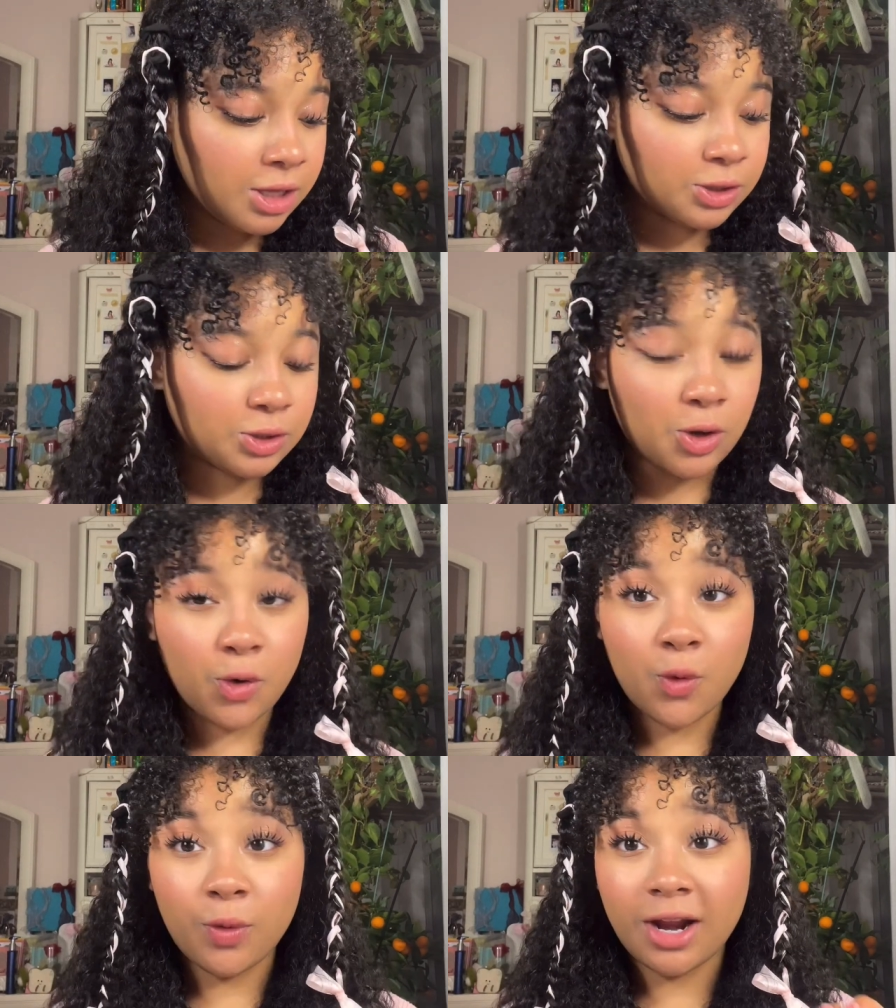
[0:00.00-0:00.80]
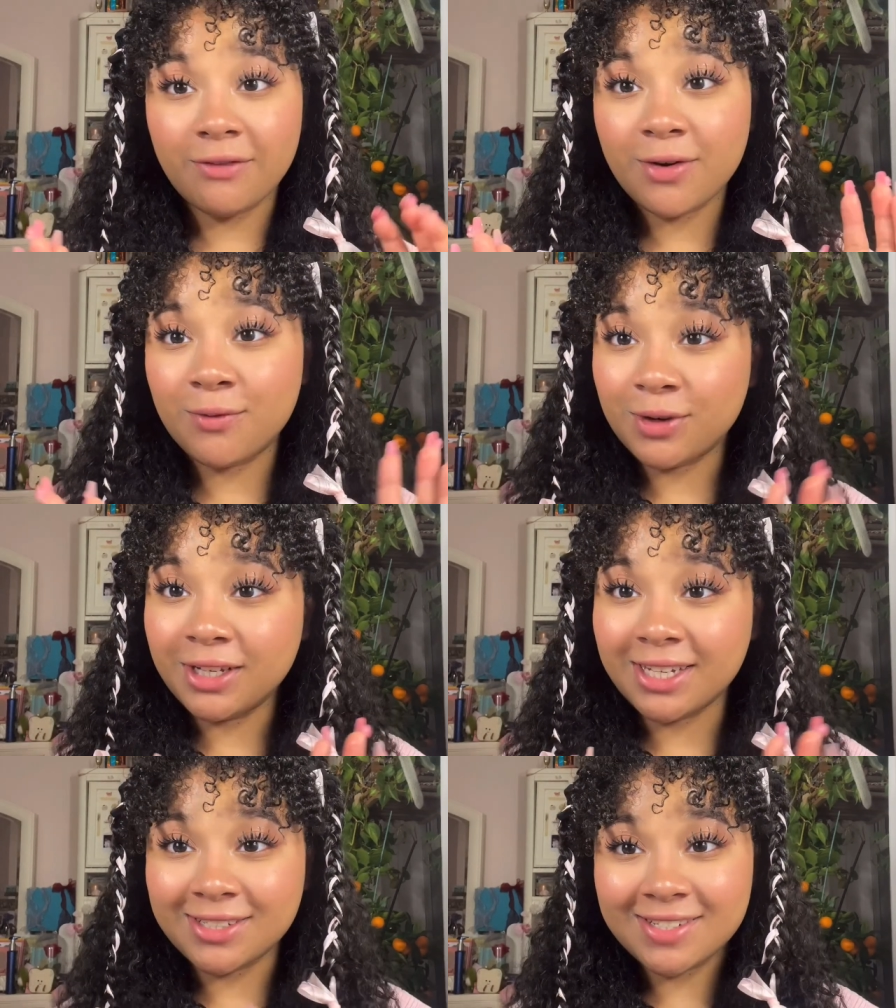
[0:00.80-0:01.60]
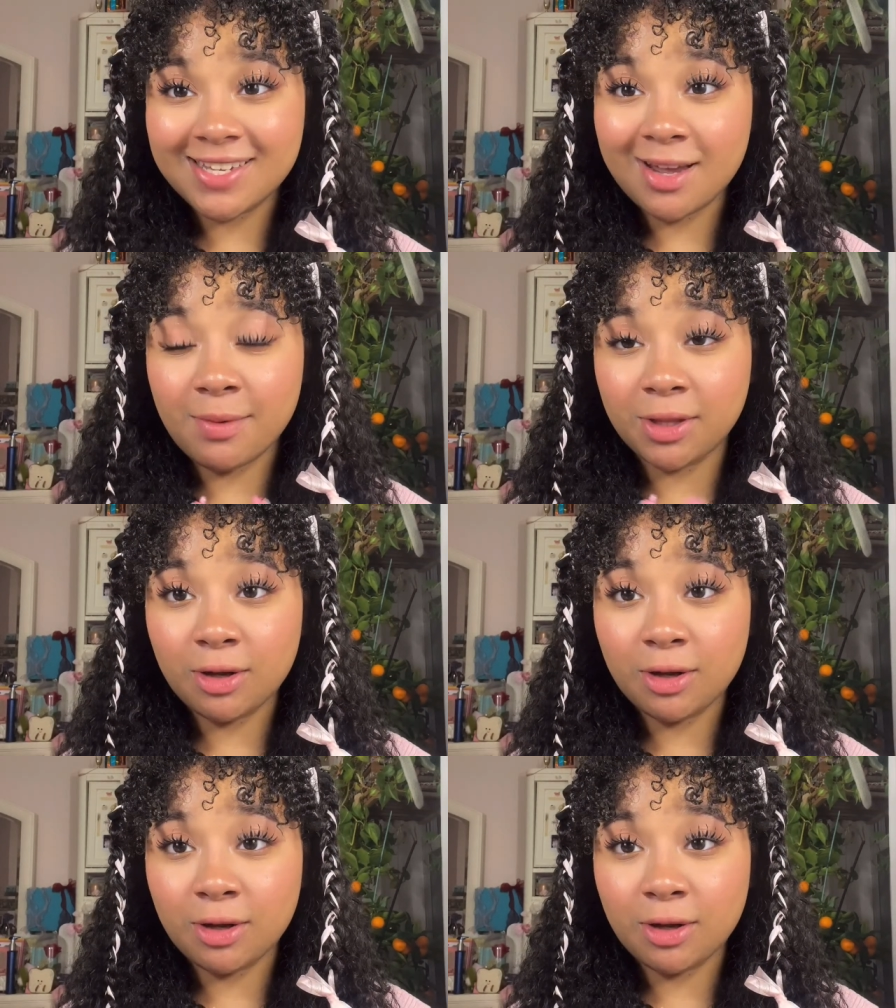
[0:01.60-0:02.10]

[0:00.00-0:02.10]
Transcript: So what I found really interesting about